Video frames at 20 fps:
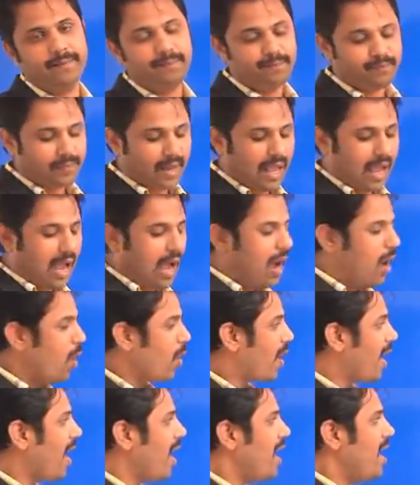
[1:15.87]
Okay?
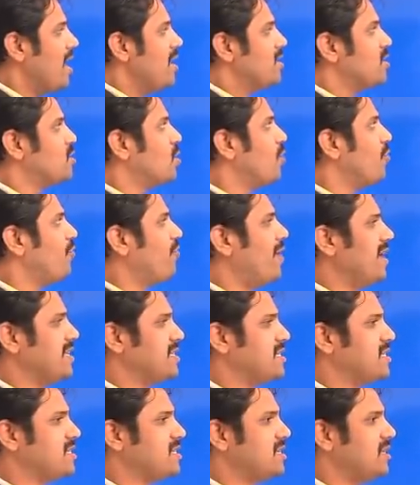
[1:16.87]
So first
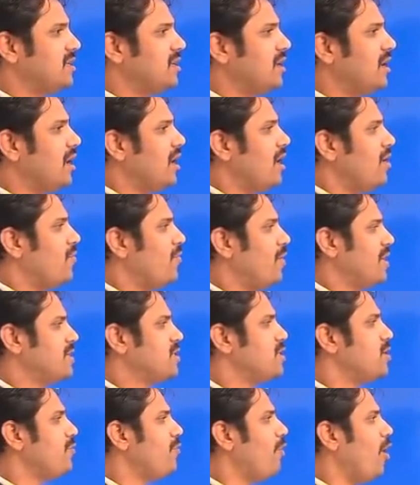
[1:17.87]
of
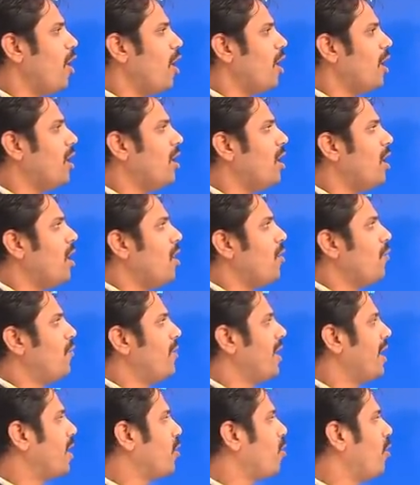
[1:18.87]
all, we are going
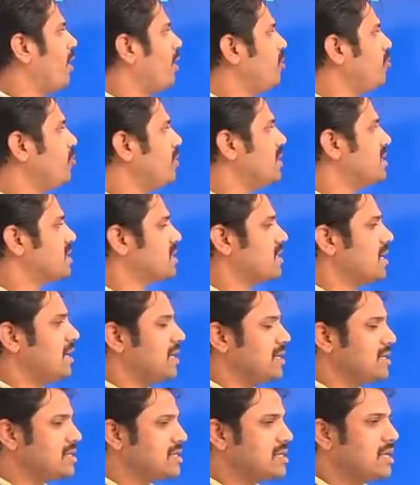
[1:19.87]
to discuss
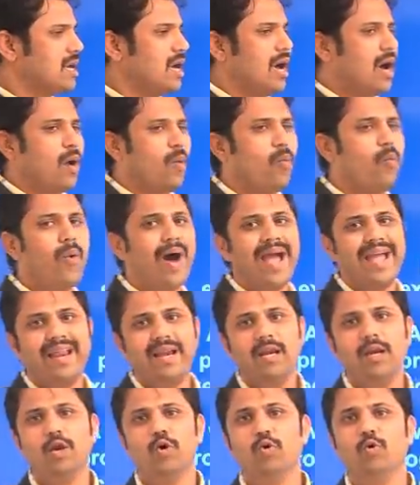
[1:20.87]
while
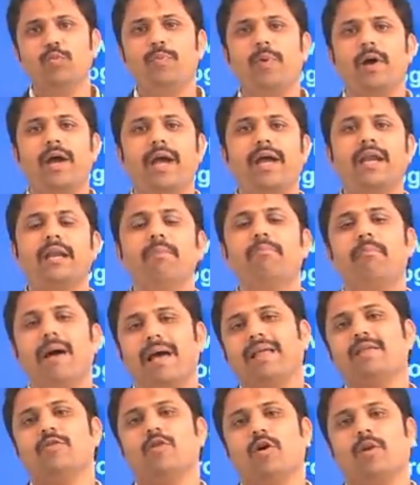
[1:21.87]
loop in
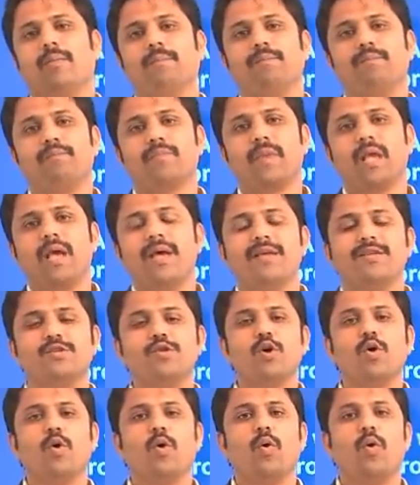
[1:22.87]
Python.
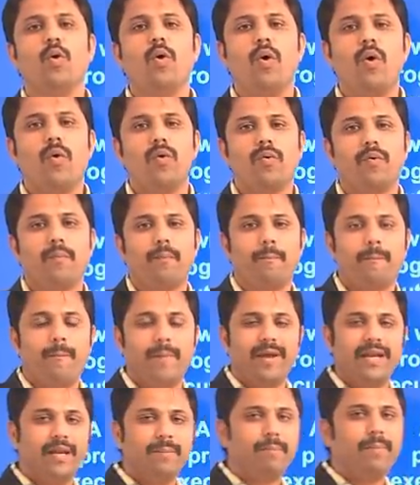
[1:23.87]
So in
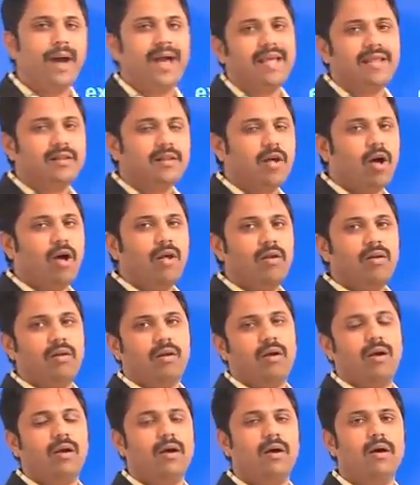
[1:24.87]
Python,
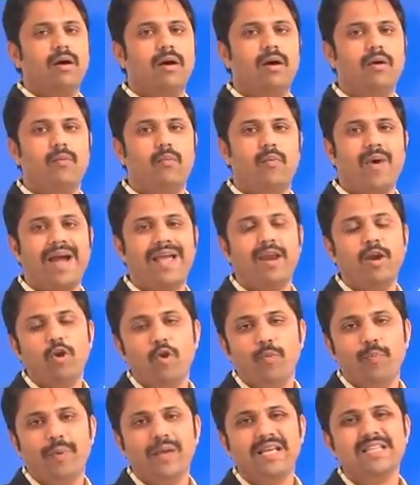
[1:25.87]
while loop
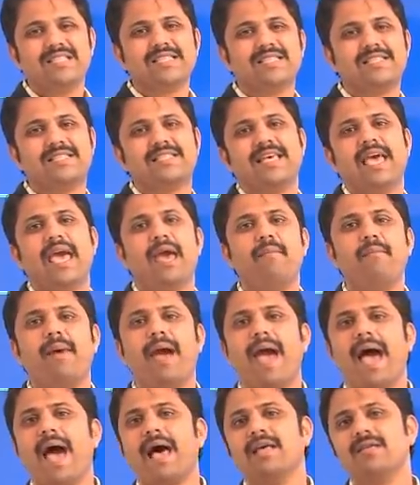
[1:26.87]
is same as
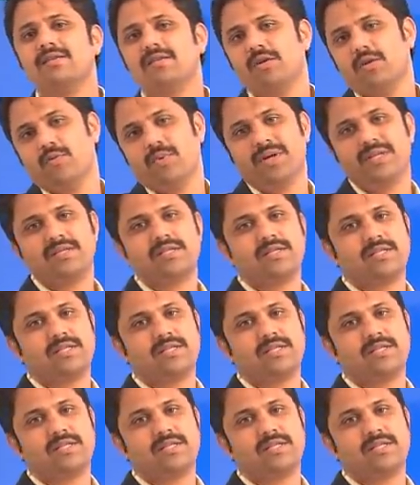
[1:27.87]
your C.